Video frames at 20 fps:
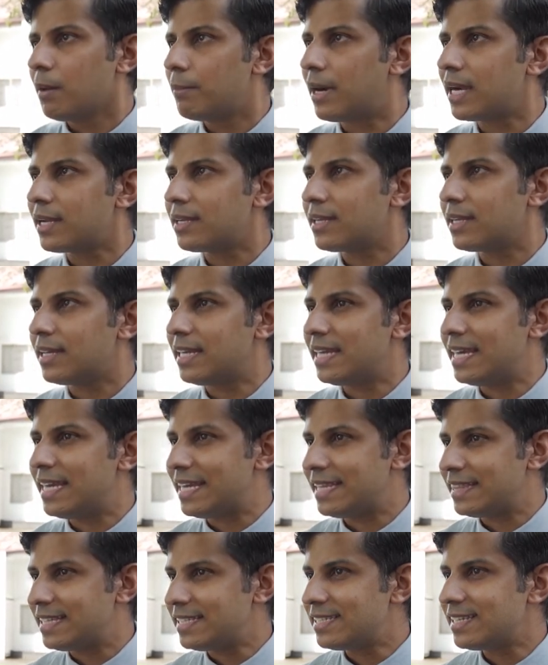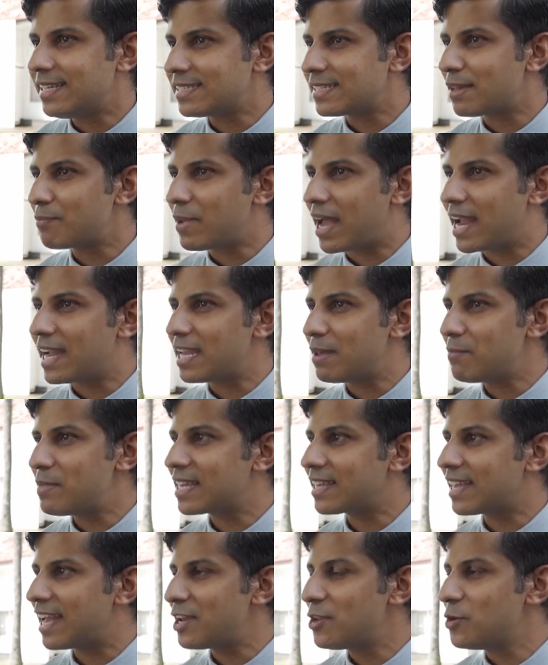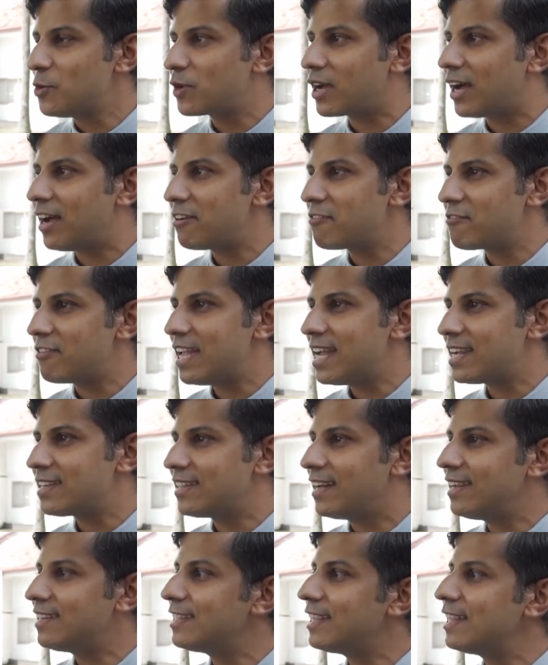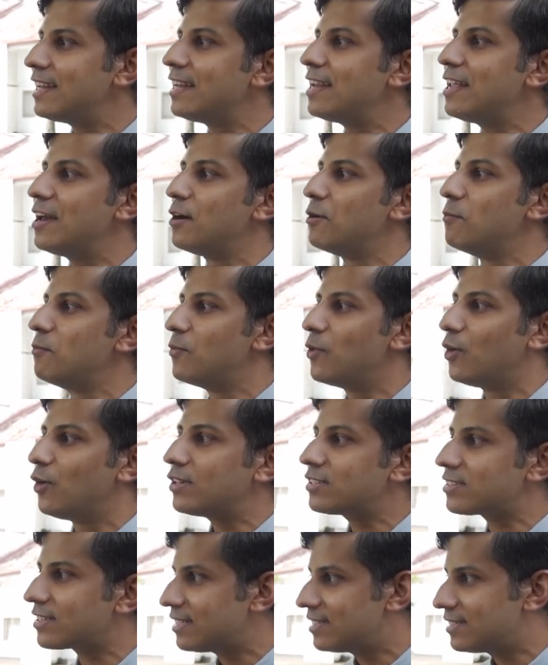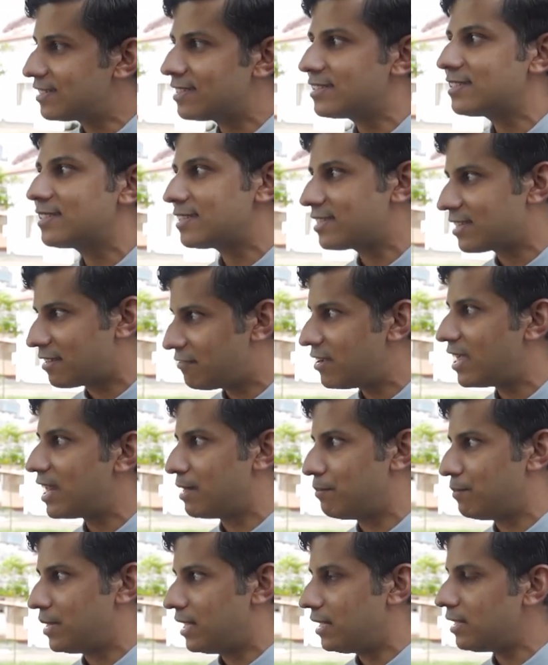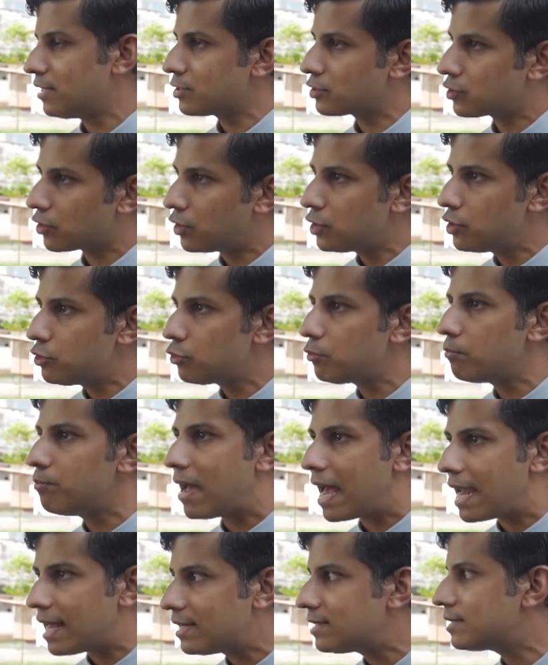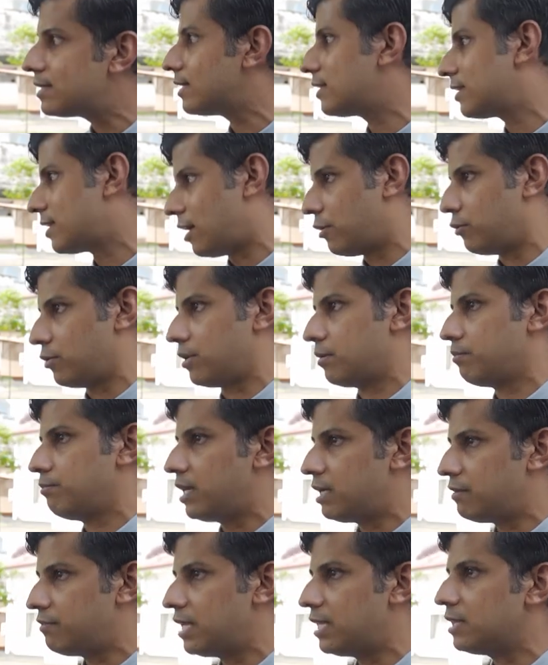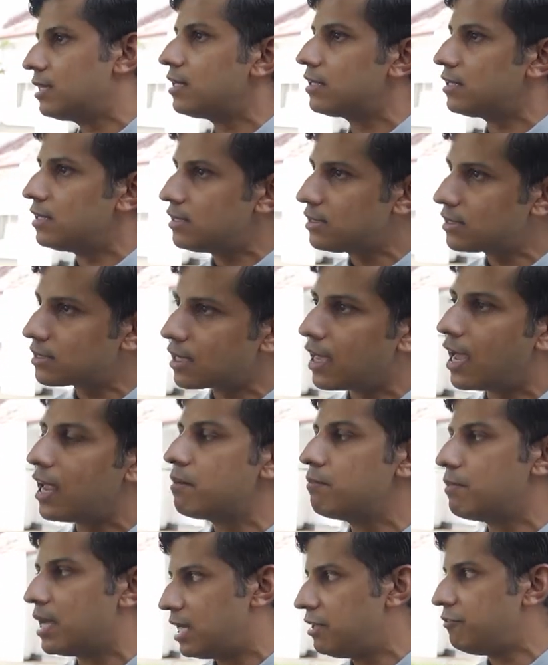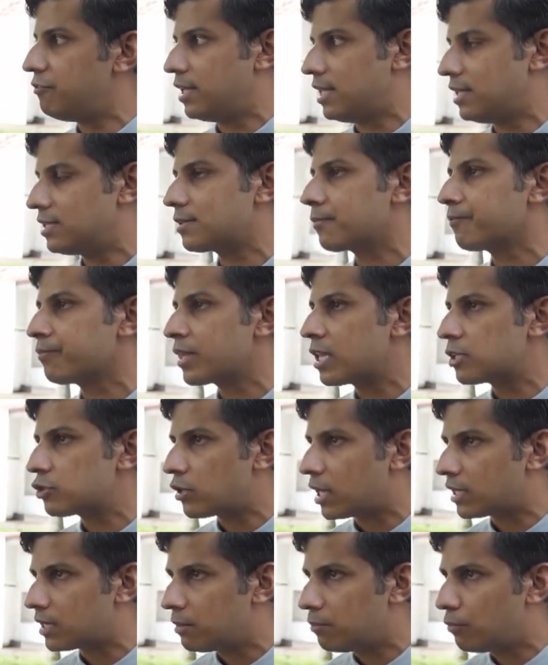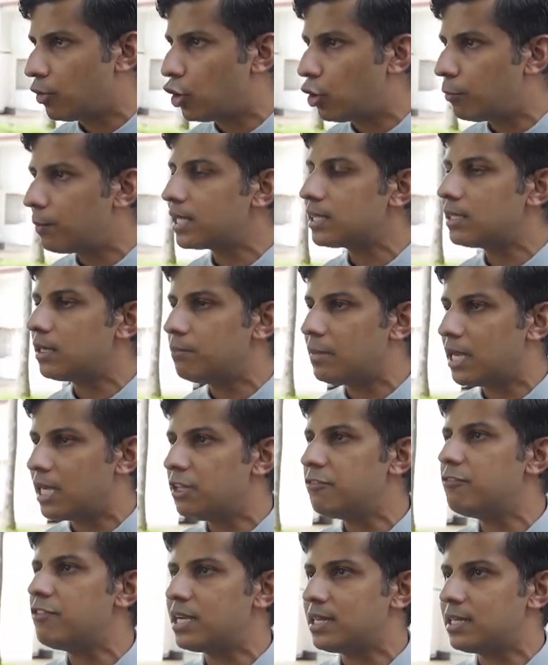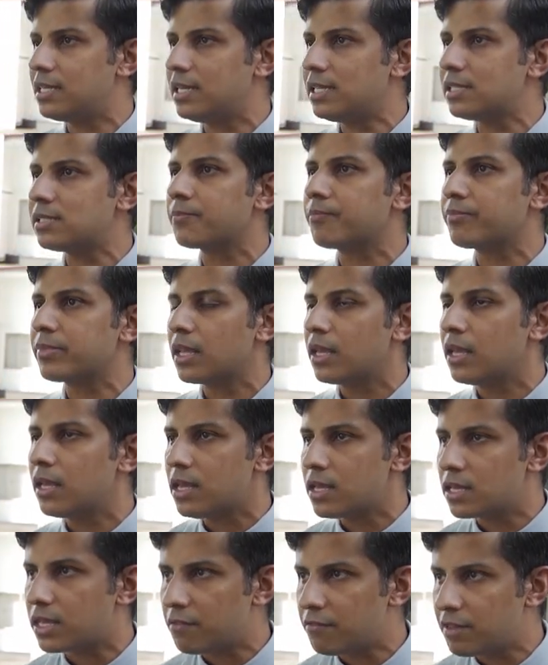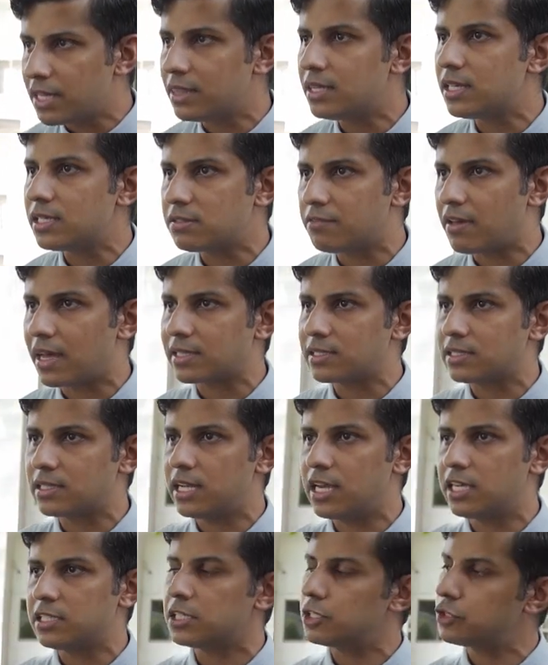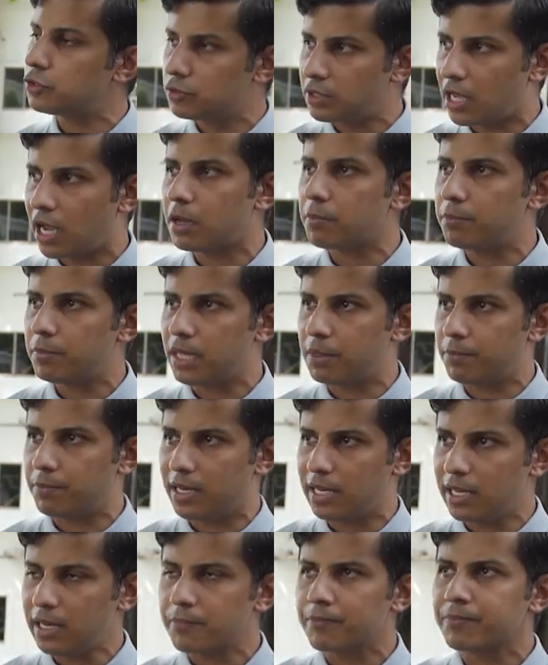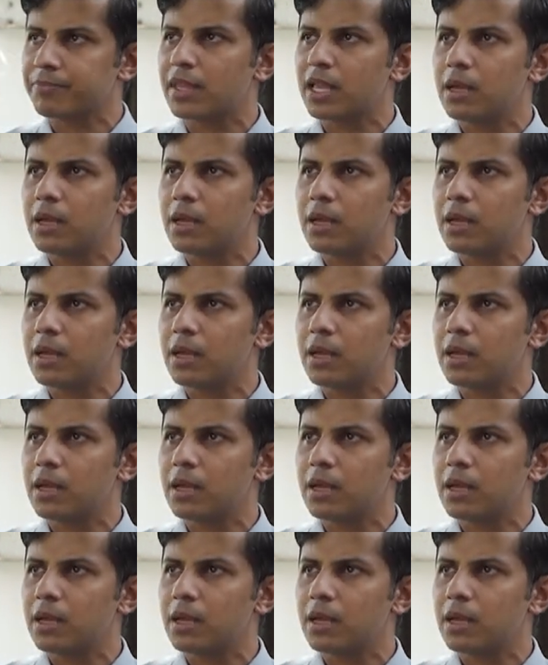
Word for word: But this is a pandemic and you can't wait until most research is available. Exactly. So you balance it out between the risk and benefits. So at the moment, the benefit is giving this vaccination to young people.